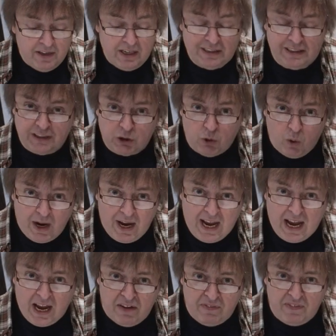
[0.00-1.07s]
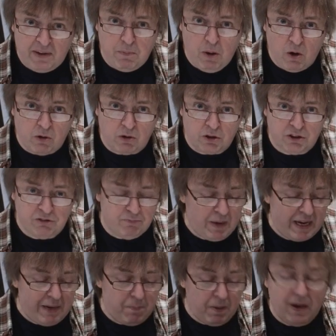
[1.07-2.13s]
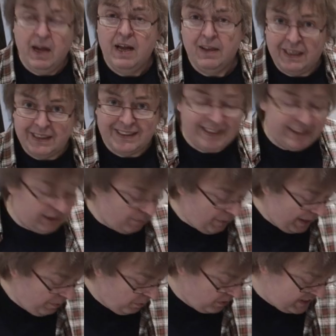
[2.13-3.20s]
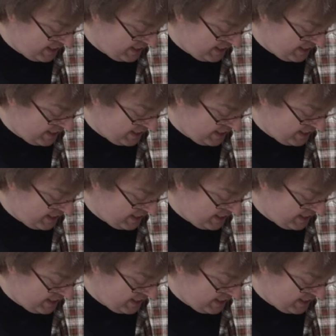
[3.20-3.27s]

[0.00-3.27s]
Now, this is quite a heavy box of paper. That's because the paper